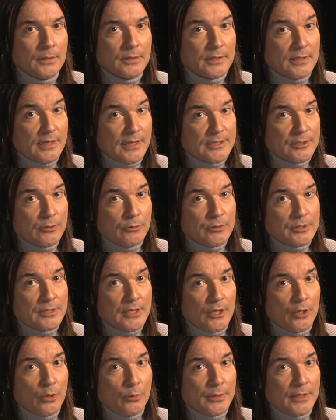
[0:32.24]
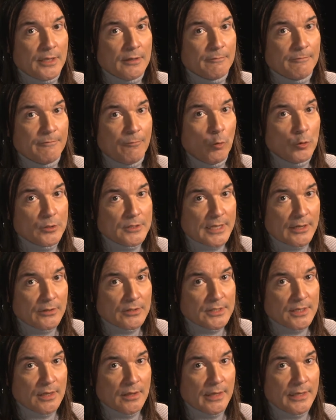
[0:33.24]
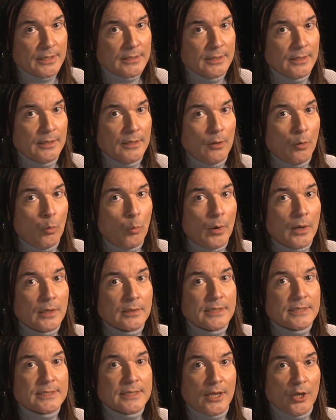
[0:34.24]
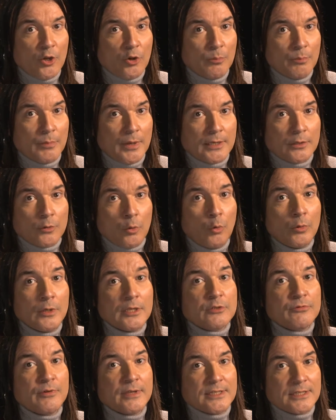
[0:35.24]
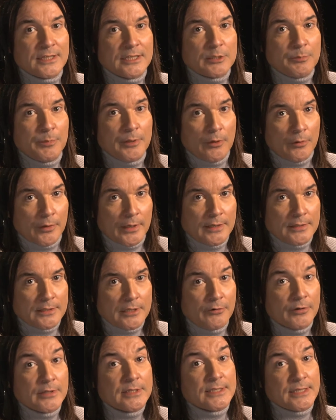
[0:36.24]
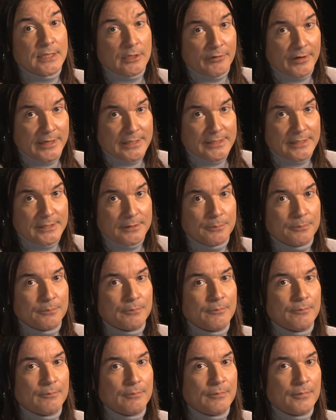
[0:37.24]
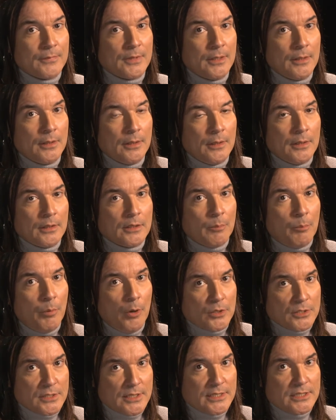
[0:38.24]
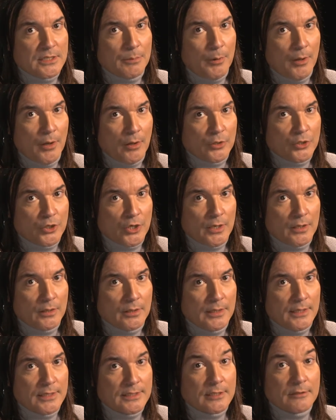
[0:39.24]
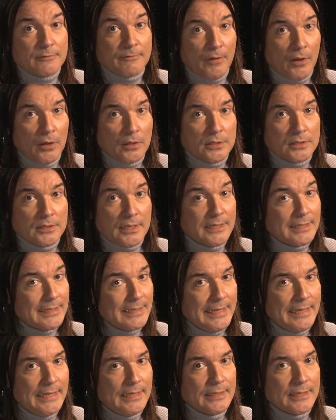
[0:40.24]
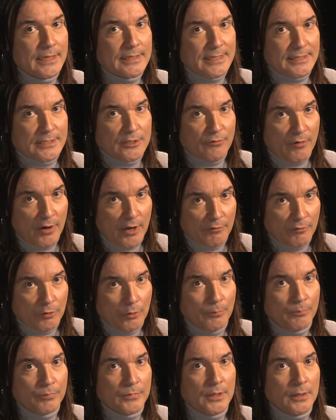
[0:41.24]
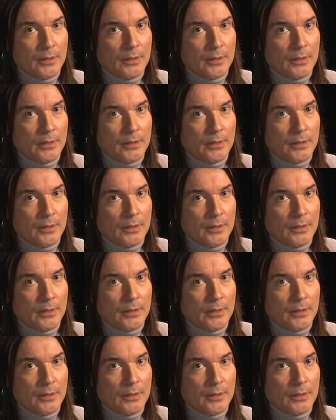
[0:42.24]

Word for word: The dozen or so are then forced outside, while this home and all its residents' belongings are incinerated. The posse's departure is as fast and clean as its arrival.